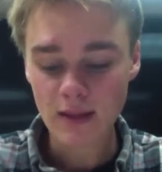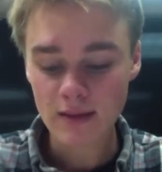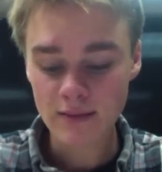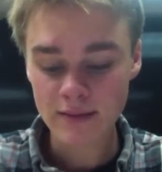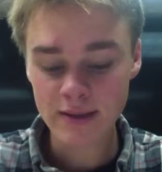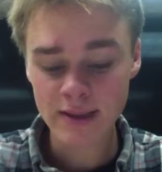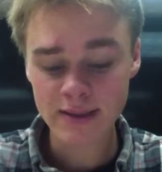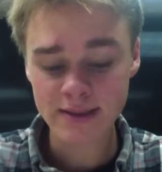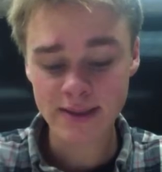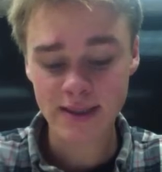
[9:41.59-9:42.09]

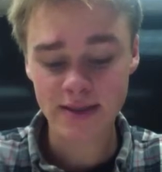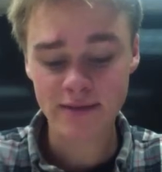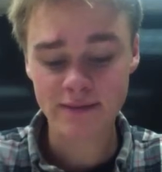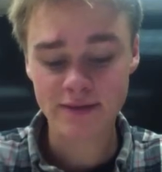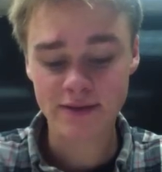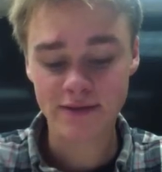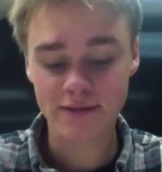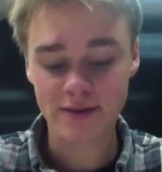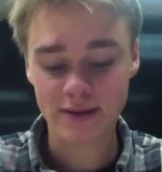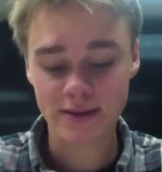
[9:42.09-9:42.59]
The intent of
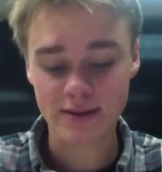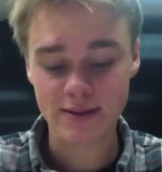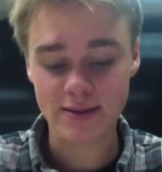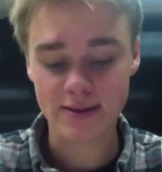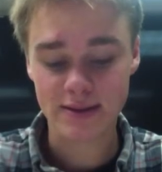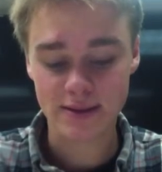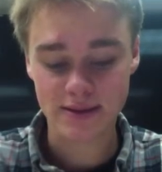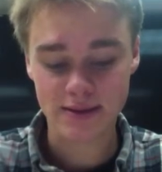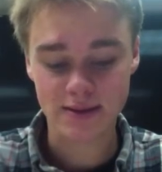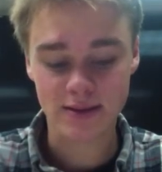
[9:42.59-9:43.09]
surveillance
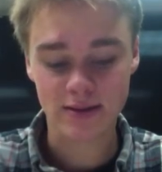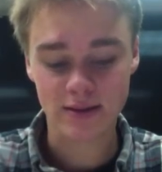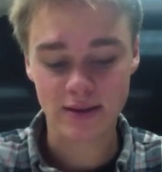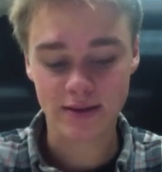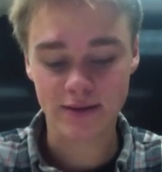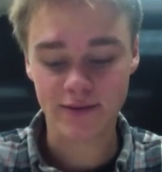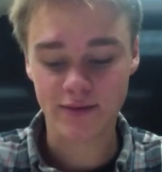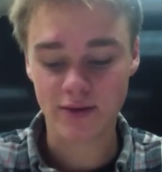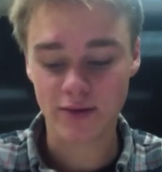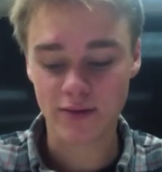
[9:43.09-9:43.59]
is
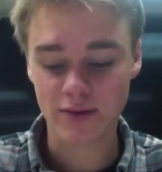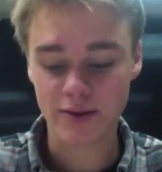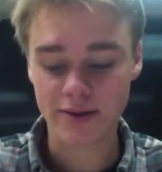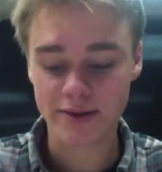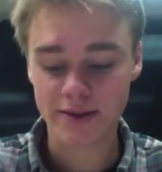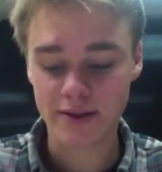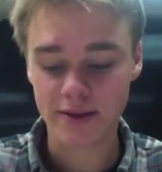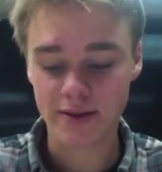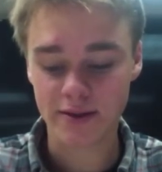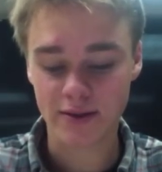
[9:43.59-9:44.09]
collective
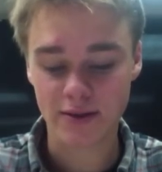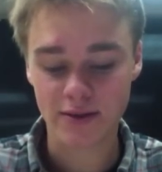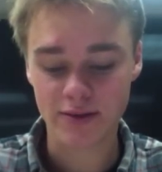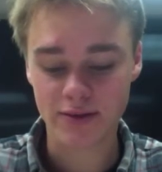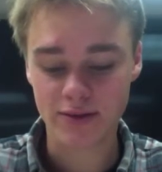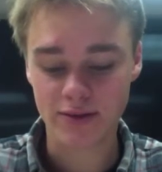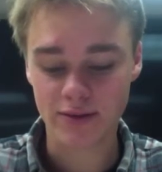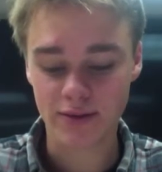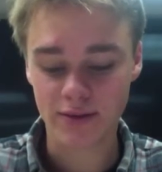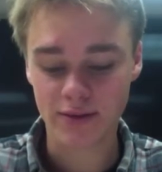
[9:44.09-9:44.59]
coercion and
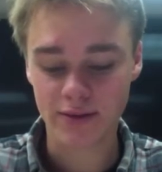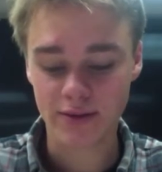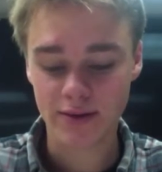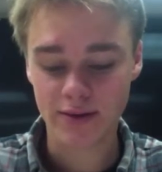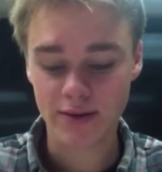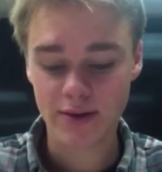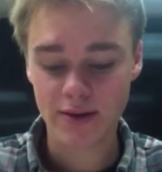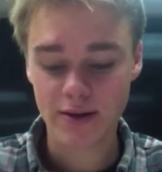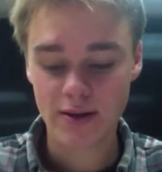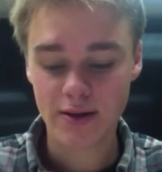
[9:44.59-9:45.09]
control,
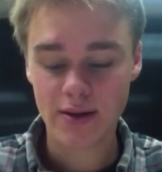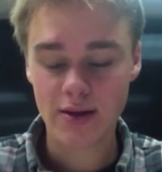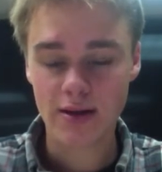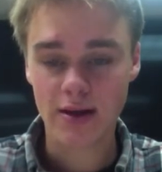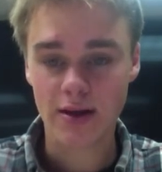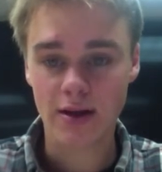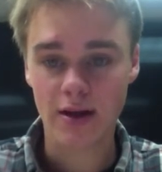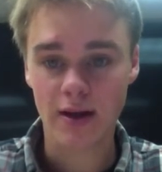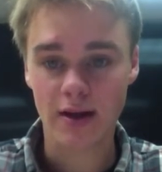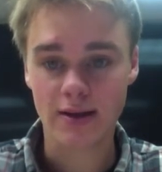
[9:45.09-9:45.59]

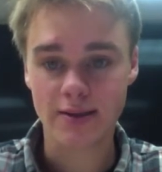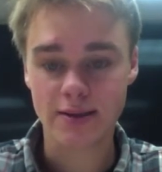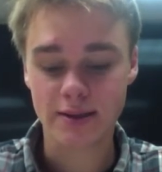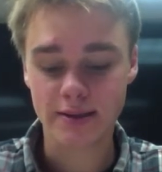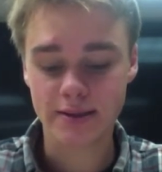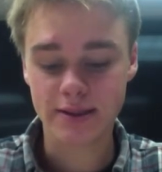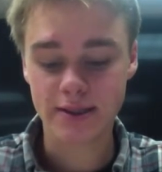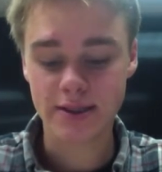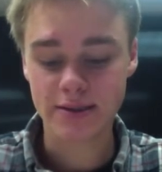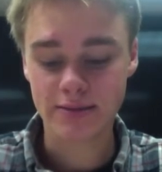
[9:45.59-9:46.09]
and it has a
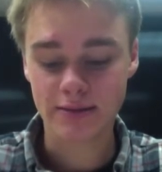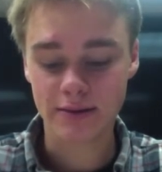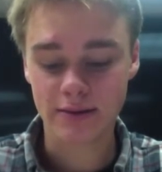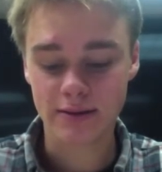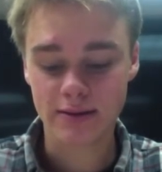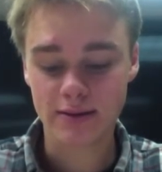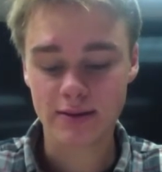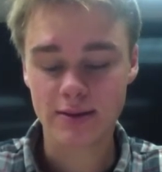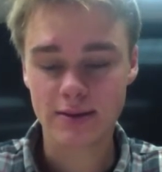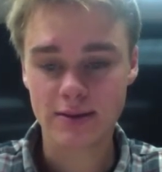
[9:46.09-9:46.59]
deep
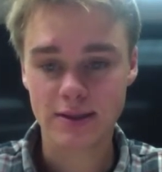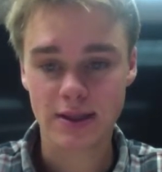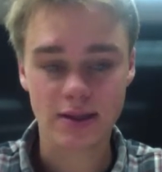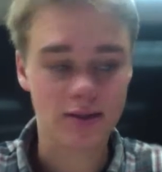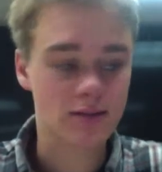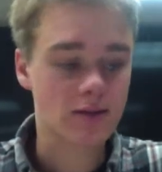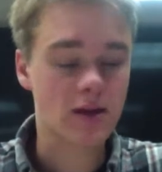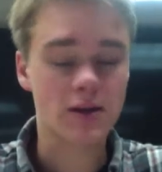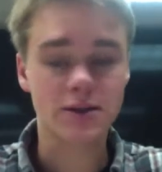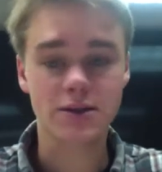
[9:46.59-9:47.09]

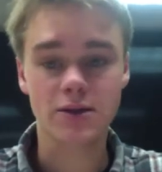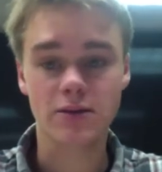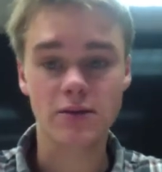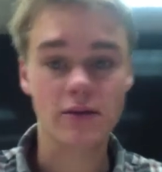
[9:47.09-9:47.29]
psychological